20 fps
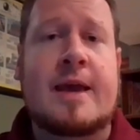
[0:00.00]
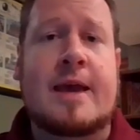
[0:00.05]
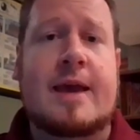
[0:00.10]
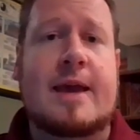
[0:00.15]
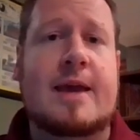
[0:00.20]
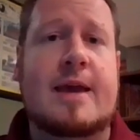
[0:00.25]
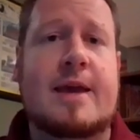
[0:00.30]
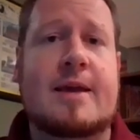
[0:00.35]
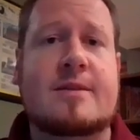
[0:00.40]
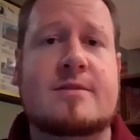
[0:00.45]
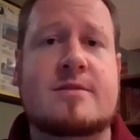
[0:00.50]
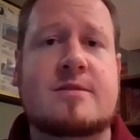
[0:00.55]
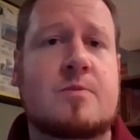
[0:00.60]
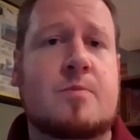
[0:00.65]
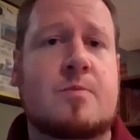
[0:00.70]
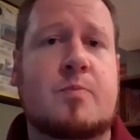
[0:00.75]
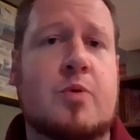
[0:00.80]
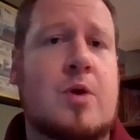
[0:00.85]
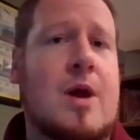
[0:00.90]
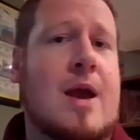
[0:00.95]
and some
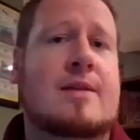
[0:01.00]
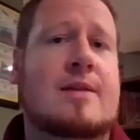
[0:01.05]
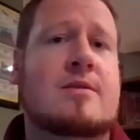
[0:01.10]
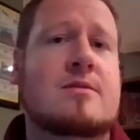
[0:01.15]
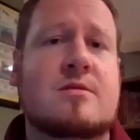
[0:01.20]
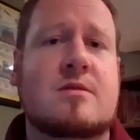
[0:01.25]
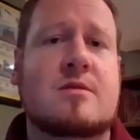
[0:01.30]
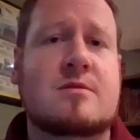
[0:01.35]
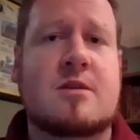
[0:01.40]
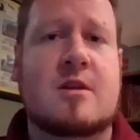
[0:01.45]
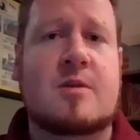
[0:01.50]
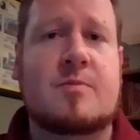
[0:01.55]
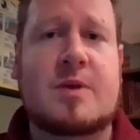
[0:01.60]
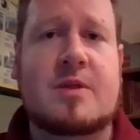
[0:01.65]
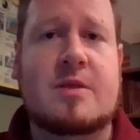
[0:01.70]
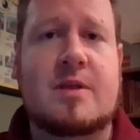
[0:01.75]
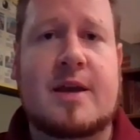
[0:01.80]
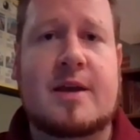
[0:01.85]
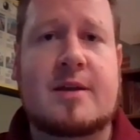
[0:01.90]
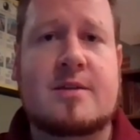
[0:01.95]
practice that's going to be
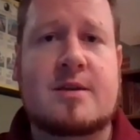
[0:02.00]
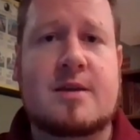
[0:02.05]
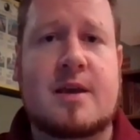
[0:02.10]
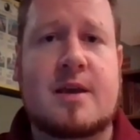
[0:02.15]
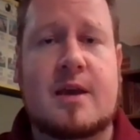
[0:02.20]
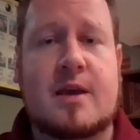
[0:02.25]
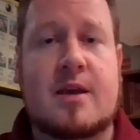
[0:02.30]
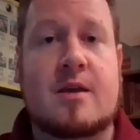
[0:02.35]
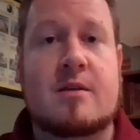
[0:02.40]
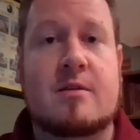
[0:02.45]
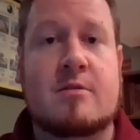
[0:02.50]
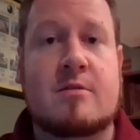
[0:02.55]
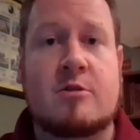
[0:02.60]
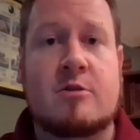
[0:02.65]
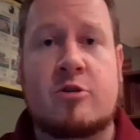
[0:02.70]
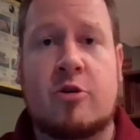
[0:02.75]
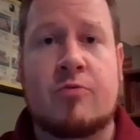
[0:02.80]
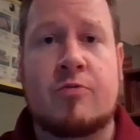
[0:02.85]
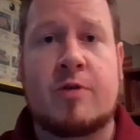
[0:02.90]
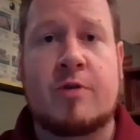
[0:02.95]
linked in
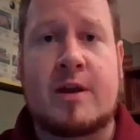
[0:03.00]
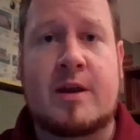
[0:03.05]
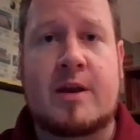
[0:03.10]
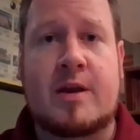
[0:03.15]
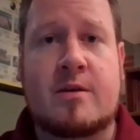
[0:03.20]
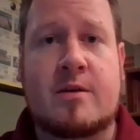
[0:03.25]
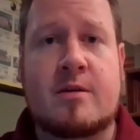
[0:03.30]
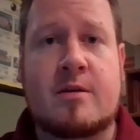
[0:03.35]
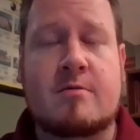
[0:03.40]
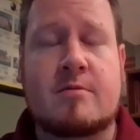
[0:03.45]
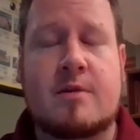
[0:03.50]
No Red Ink.